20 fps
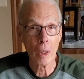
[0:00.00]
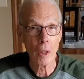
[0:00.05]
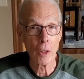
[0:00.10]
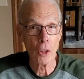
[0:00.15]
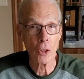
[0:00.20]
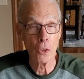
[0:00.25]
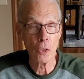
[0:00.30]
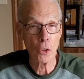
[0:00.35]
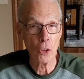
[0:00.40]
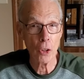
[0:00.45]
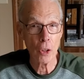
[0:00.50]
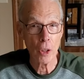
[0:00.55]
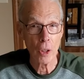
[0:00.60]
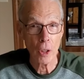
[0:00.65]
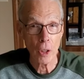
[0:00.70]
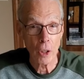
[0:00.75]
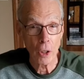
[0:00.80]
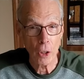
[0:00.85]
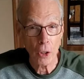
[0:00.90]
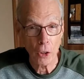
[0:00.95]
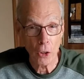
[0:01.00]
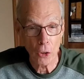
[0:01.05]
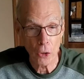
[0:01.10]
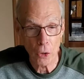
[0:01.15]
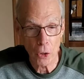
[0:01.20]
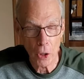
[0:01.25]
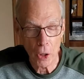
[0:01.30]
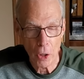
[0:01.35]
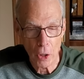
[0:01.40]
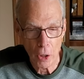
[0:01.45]

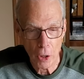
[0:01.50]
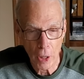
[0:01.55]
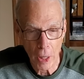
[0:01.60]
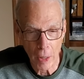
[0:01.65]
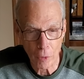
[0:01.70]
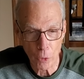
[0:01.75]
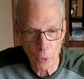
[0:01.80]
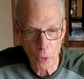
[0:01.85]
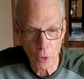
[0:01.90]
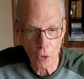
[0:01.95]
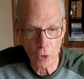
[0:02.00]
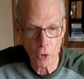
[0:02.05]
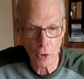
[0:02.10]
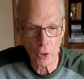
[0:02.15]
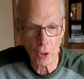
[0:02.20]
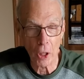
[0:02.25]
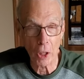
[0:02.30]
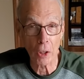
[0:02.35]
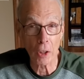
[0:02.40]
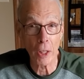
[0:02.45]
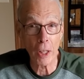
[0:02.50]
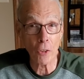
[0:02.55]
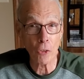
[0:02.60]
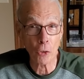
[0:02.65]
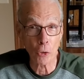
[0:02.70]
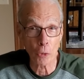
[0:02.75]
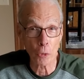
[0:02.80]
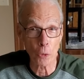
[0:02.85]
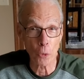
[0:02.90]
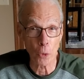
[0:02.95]
You have to exert a lesser
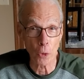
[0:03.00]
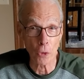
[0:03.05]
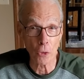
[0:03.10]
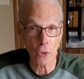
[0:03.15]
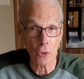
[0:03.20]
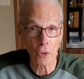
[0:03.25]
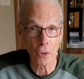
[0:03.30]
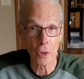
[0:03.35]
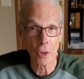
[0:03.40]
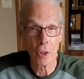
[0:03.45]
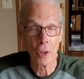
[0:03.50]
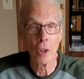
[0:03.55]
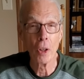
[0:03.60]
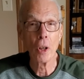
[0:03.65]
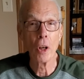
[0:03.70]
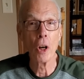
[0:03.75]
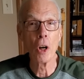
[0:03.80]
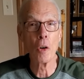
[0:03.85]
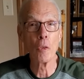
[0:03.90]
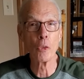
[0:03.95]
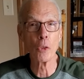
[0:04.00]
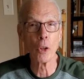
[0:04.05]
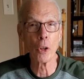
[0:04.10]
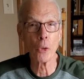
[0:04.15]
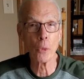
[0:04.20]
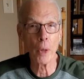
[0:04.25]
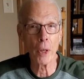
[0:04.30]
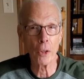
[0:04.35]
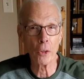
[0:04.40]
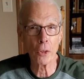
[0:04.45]
force over a
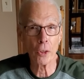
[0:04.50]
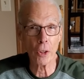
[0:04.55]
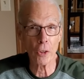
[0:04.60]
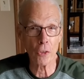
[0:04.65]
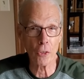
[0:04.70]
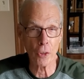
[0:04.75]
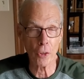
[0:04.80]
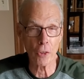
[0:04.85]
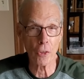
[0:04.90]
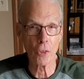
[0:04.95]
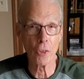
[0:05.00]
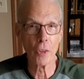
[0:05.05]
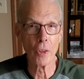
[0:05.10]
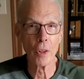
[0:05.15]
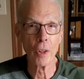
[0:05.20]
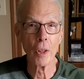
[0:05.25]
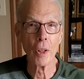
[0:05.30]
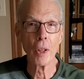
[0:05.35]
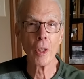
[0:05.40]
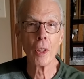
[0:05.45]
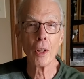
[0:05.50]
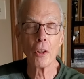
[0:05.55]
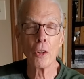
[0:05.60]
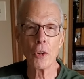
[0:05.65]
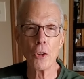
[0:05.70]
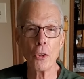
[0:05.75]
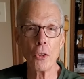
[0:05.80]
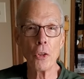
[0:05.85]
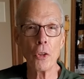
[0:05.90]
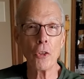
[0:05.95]
greater distance to
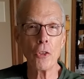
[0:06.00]
do the